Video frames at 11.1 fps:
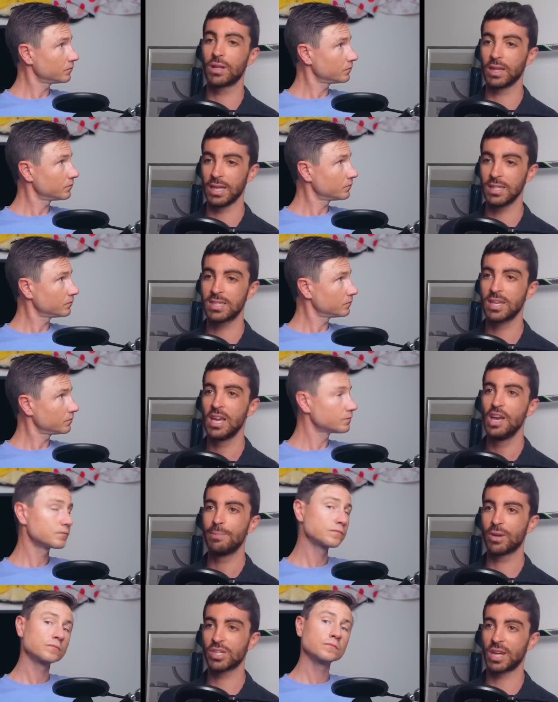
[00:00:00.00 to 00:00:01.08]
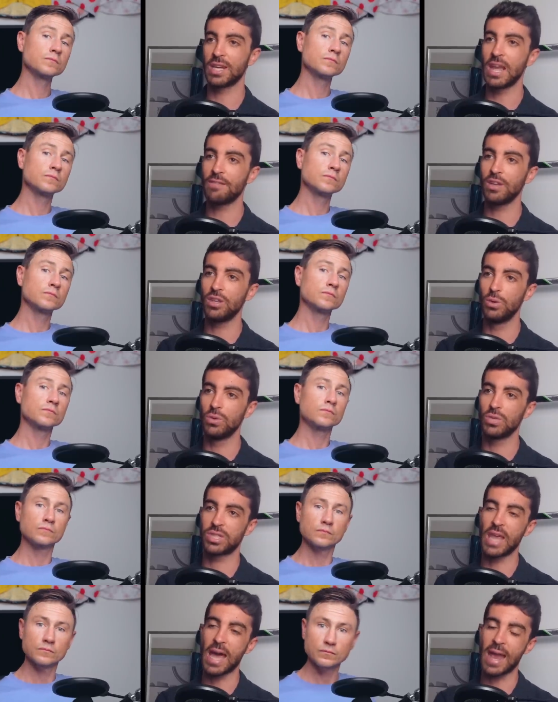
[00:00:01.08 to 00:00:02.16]
Speaker 1: cleats because I never
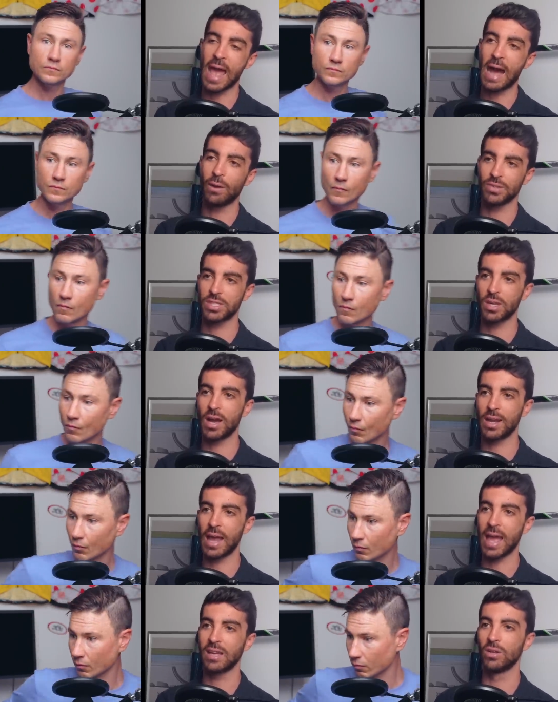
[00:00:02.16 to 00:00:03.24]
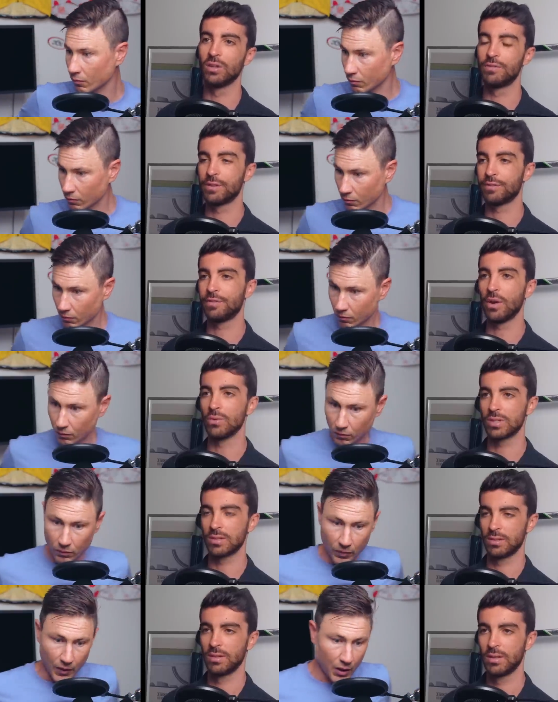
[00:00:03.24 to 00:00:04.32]
used that outside angle of the
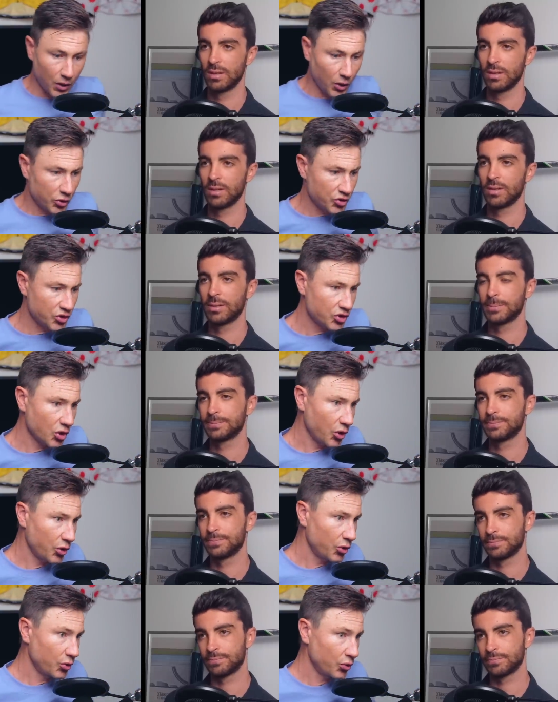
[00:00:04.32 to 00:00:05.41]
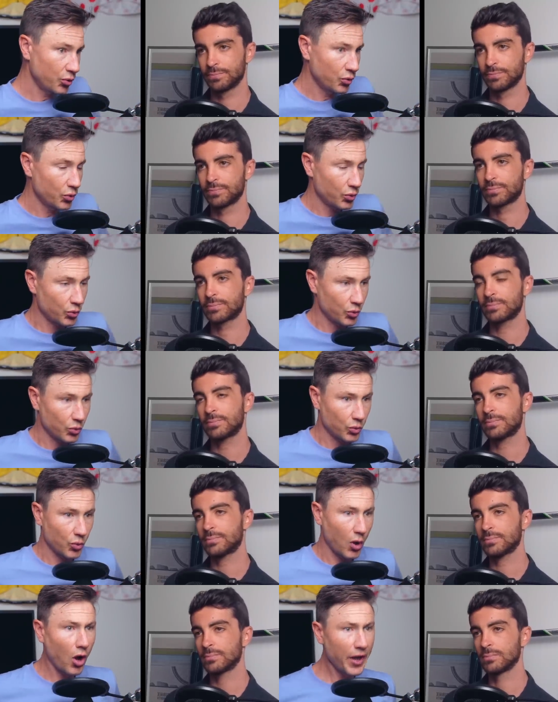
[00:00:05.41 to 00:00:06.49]
float.
Speaker 2: So
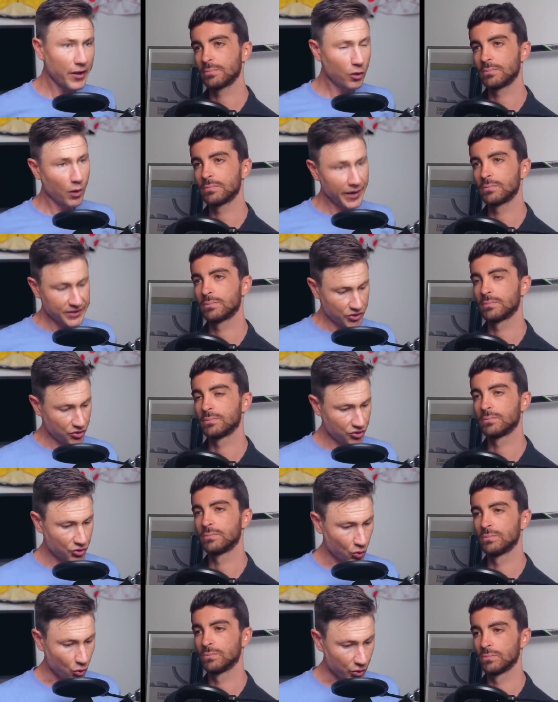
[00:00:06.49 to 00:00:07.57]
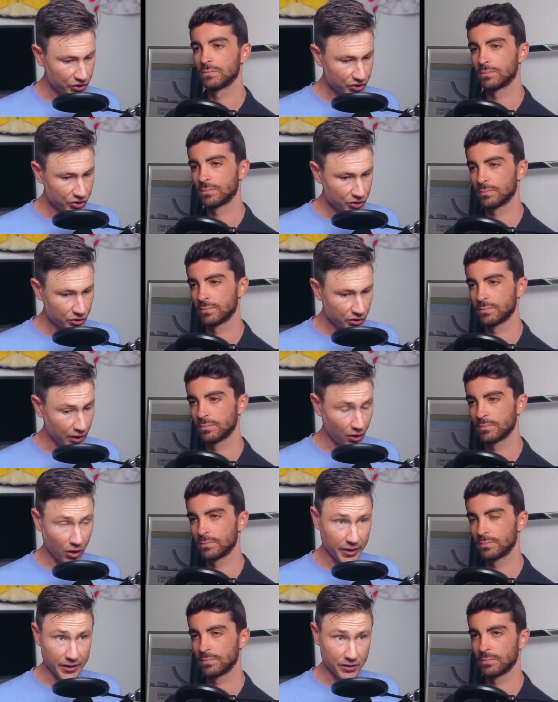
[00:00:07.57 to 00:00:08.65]
I always thought, and
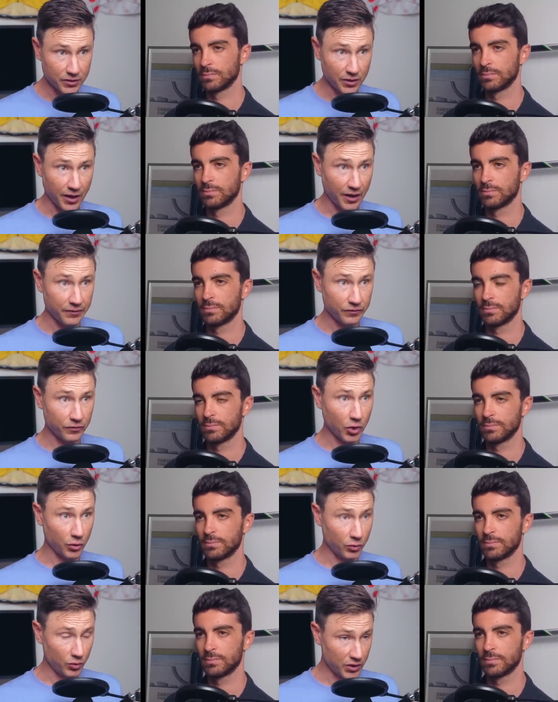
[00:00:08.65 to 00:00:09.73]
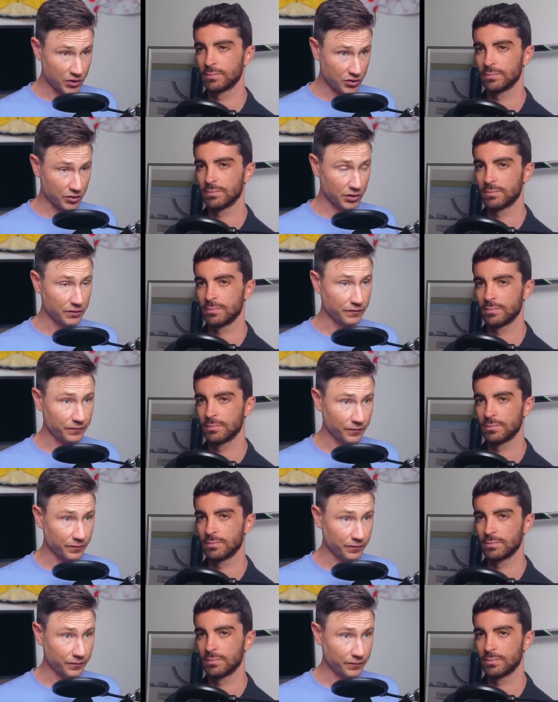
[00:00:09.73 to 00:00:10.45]
I have no history of